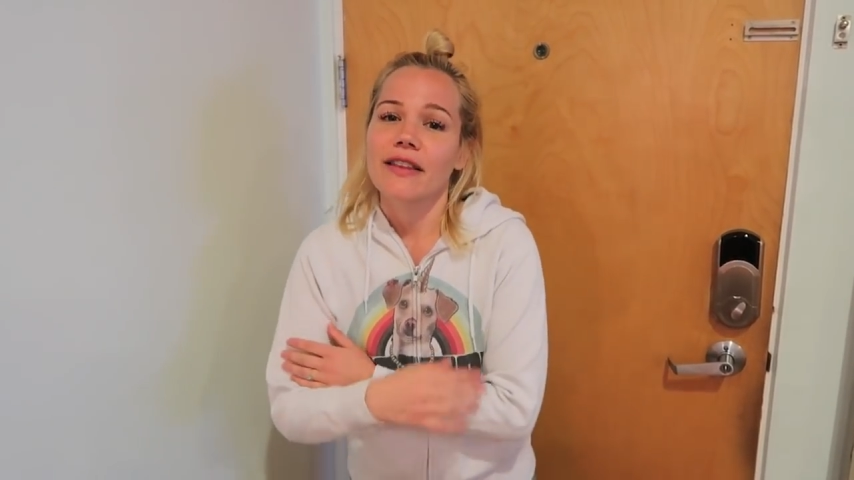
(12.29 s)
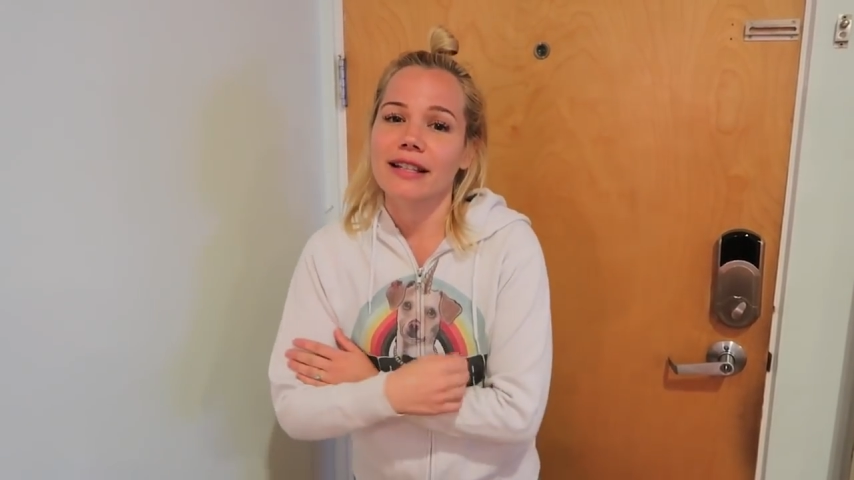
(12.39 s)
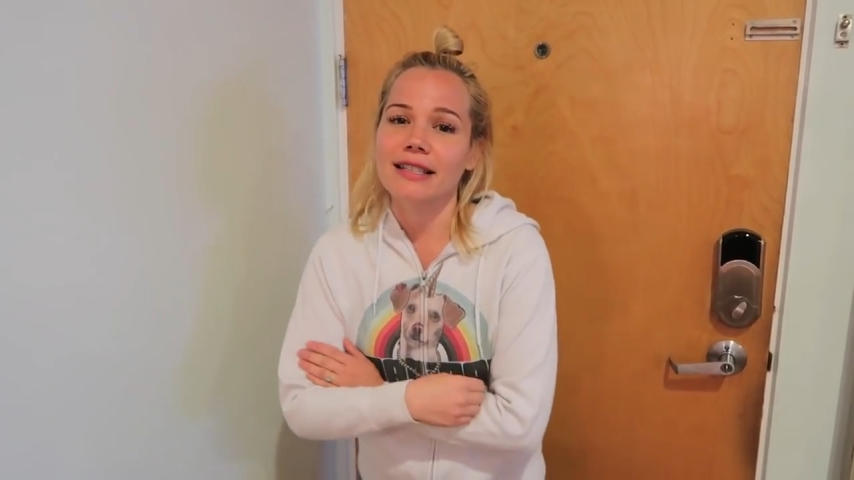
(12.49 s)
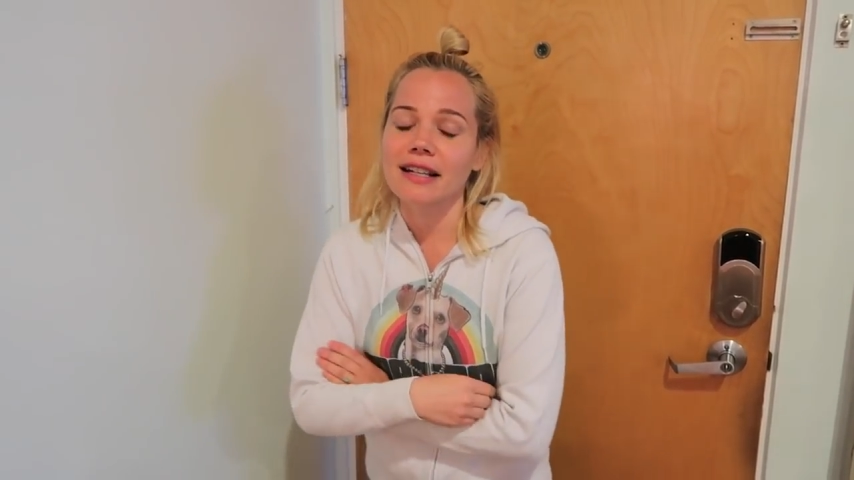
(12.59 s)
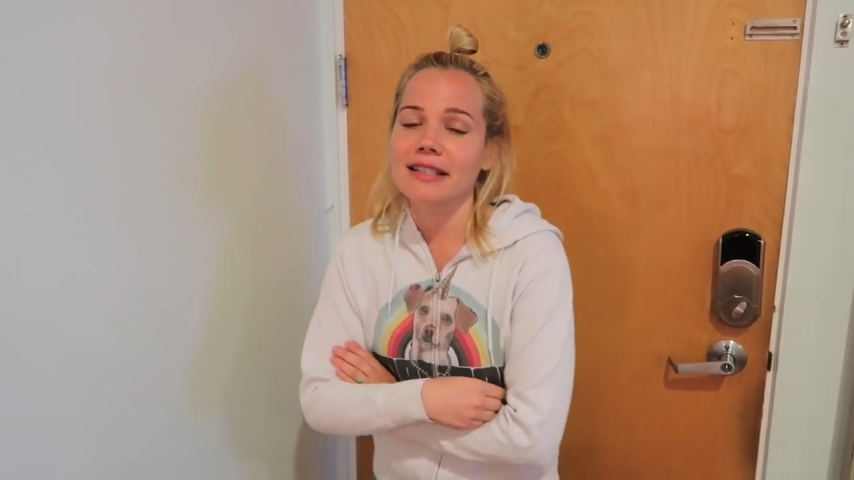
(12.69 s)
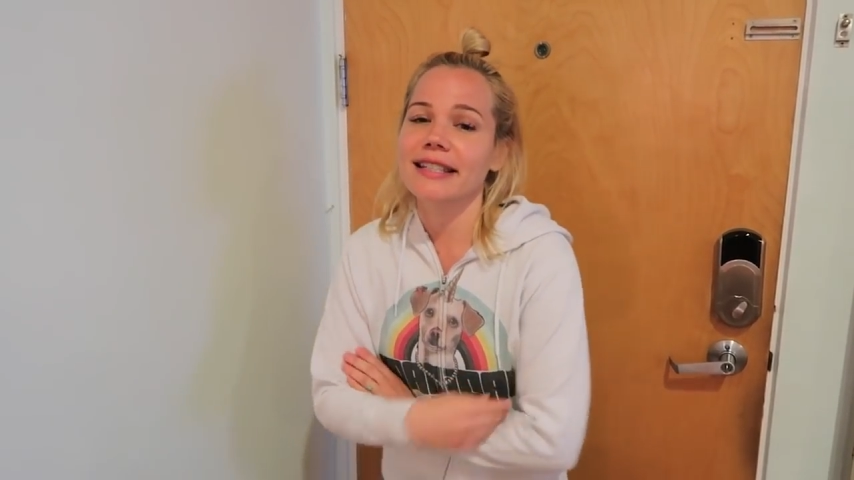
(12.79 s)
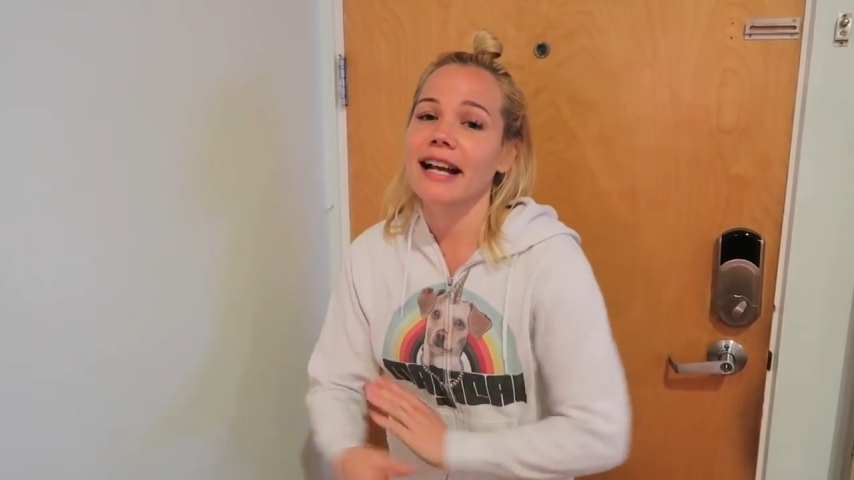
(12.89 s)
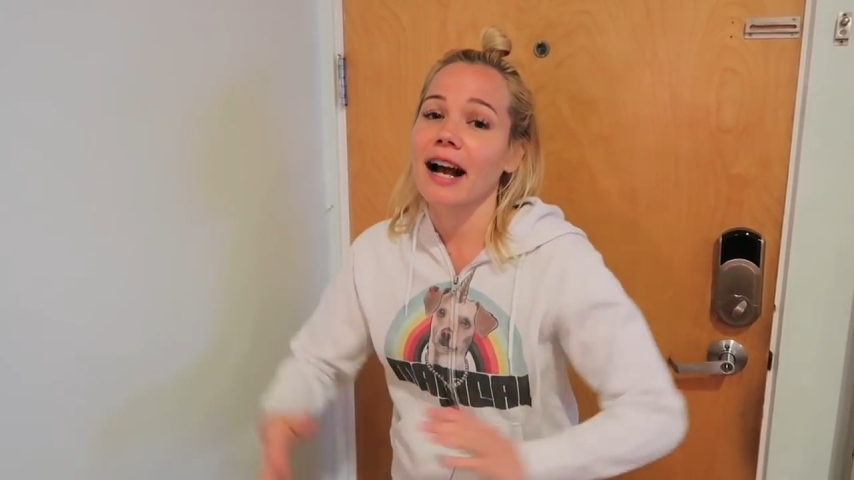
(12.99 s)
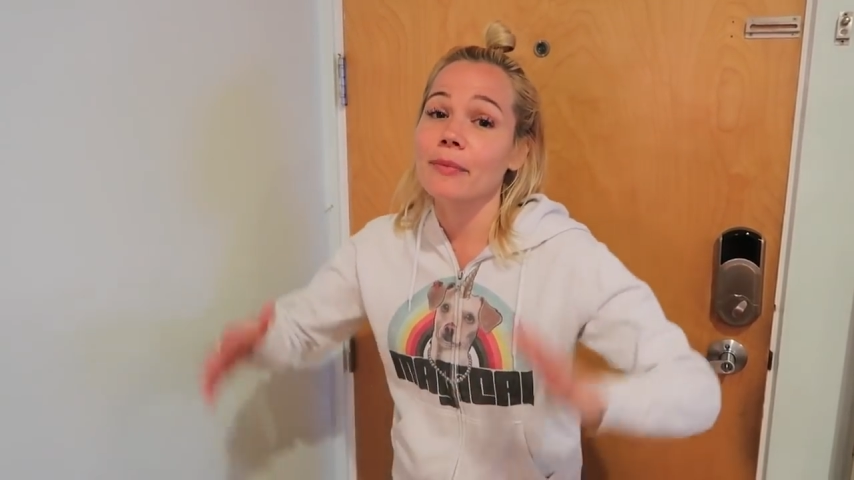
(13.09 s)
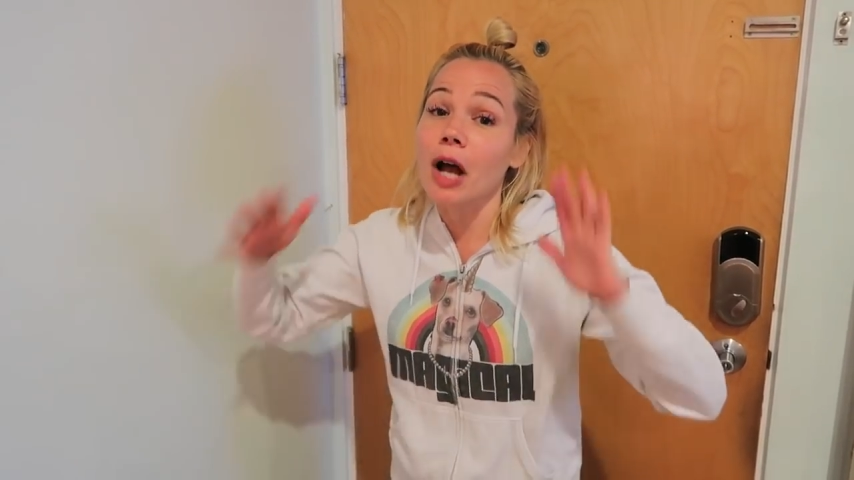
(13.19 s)
That's not to
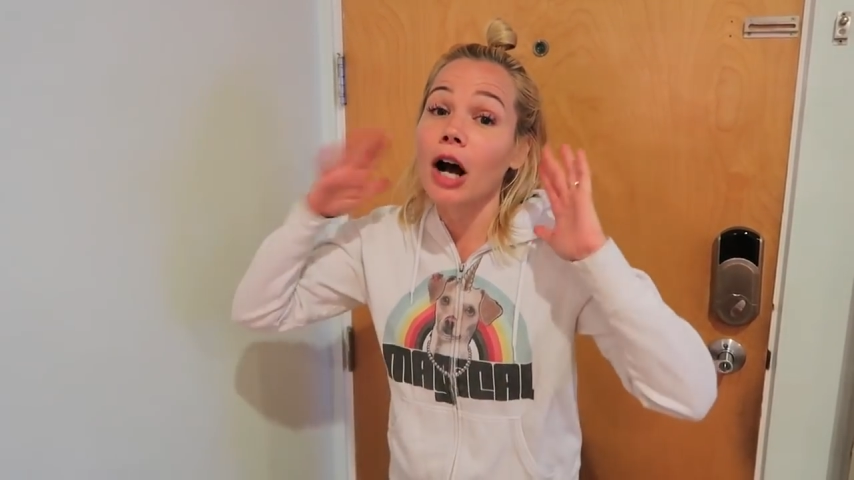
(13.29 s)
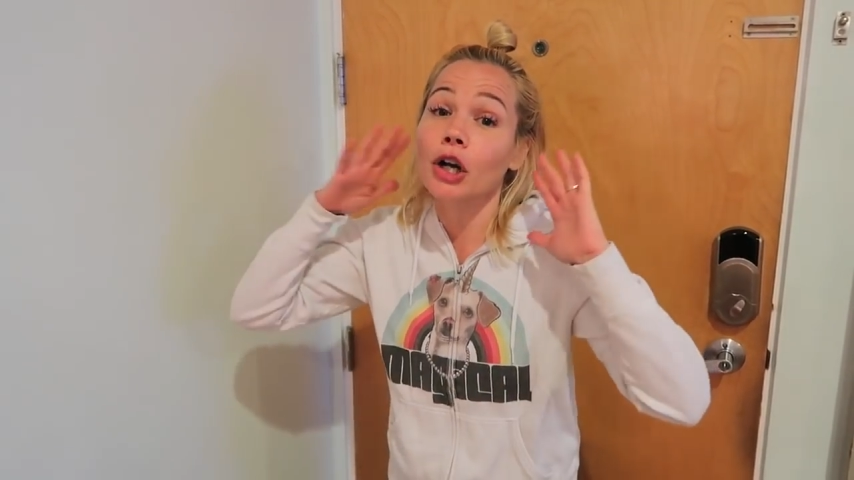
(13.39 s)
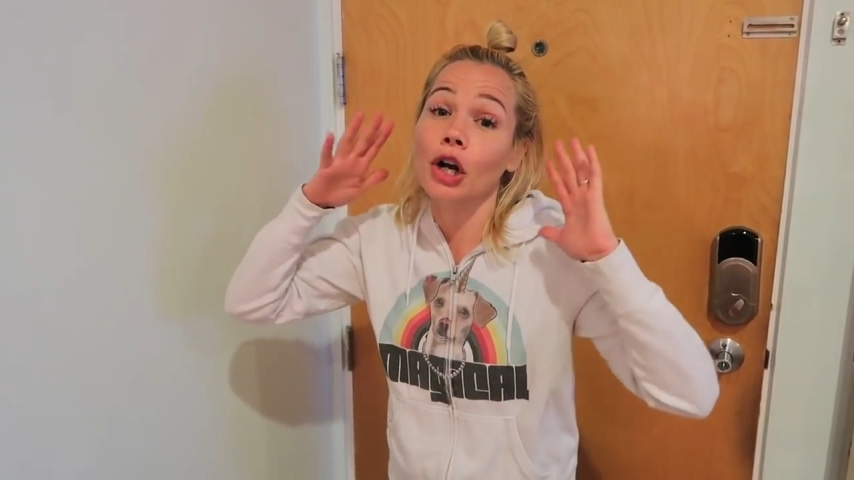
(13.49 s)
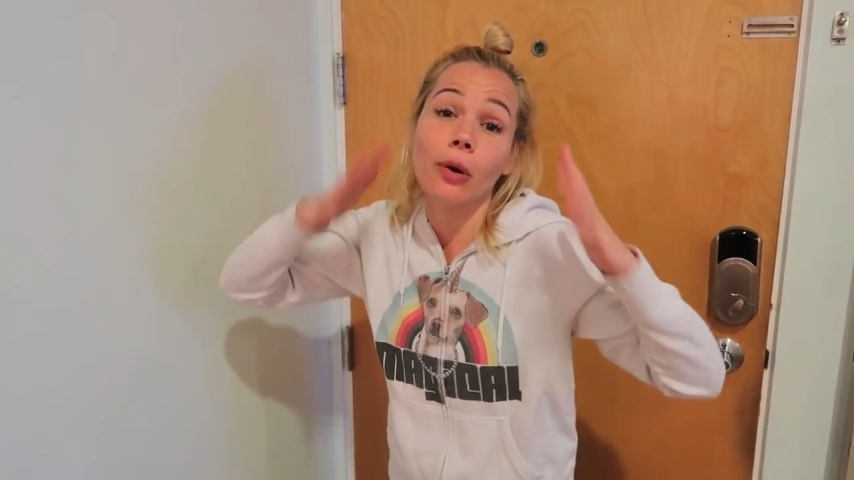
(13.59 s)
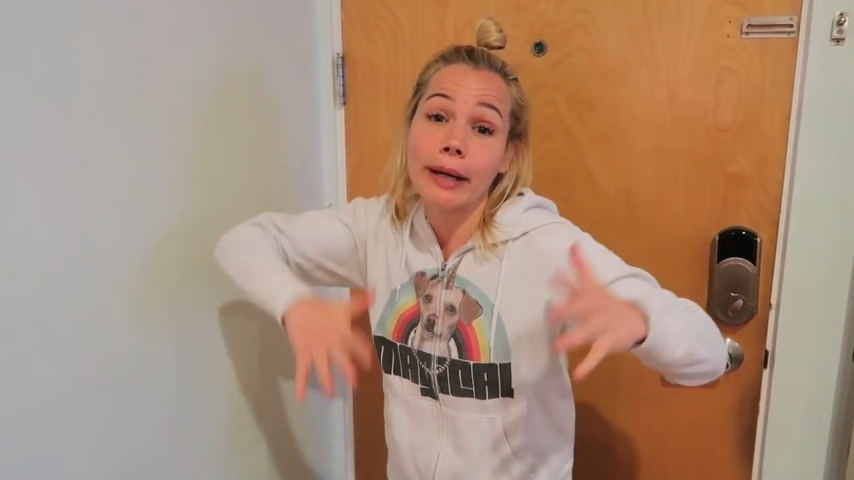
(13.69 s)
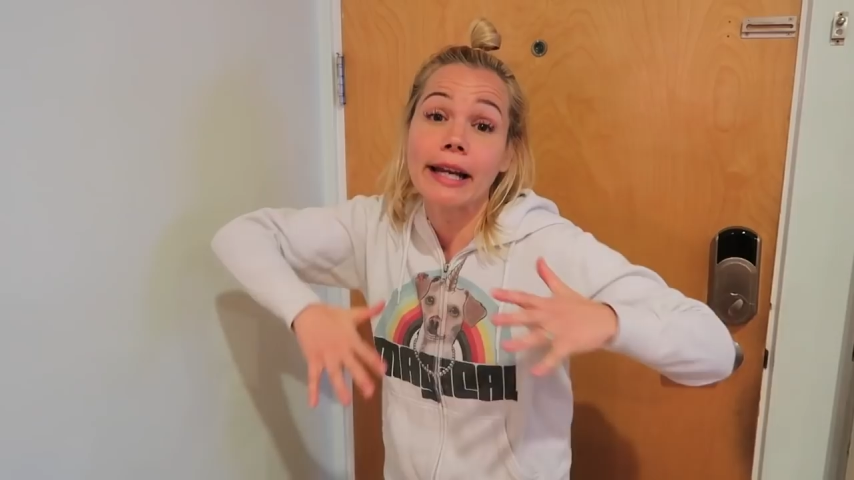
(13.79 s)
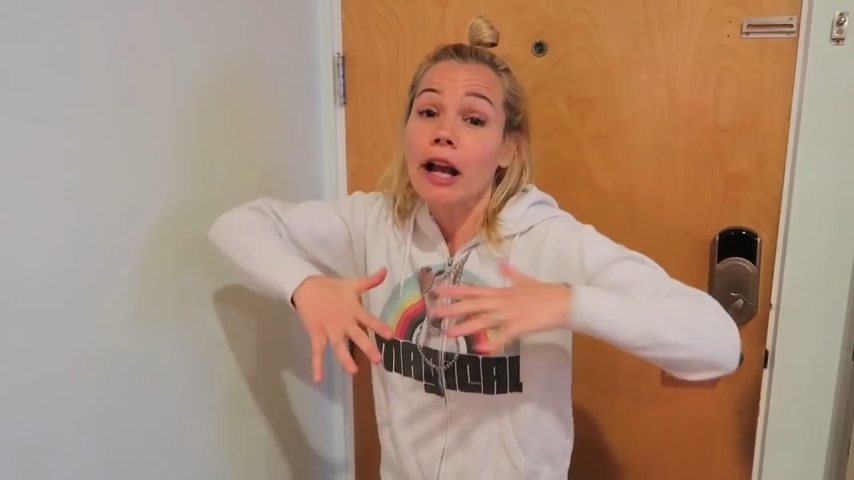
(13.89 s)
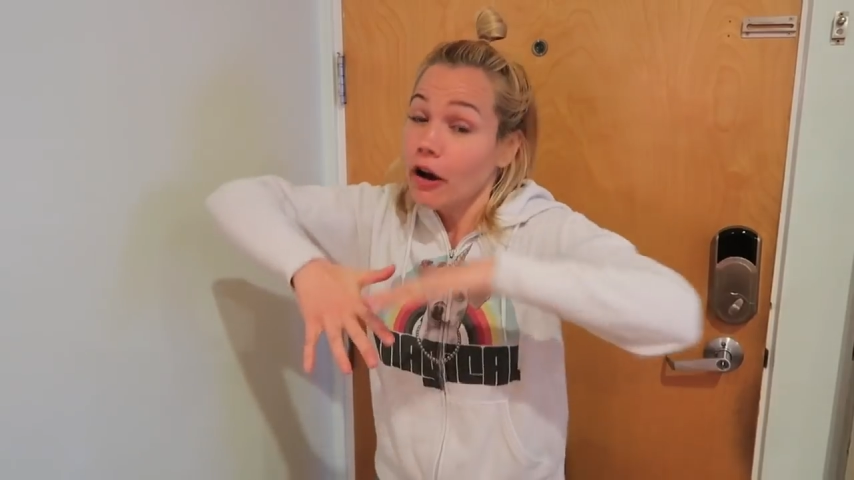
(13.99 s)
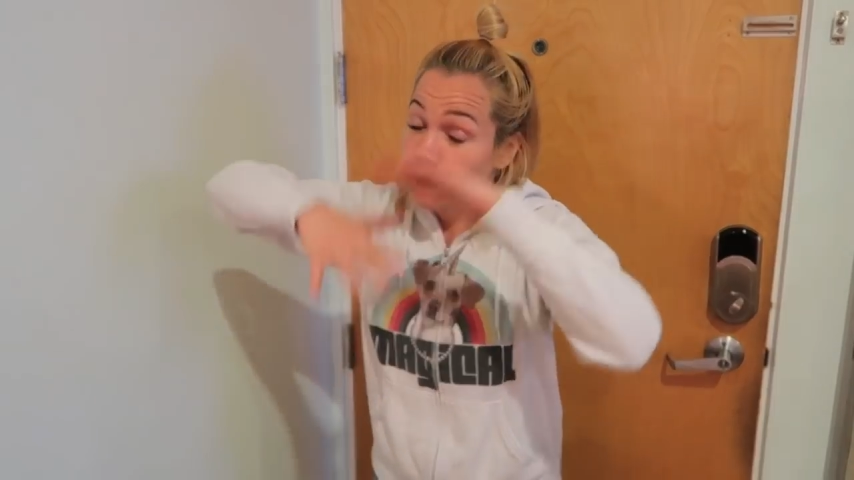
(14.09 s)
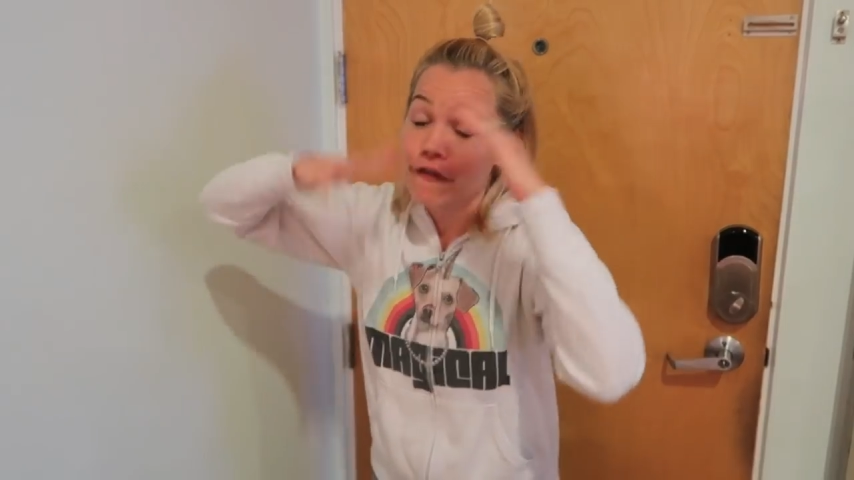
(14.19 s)
say I'm not going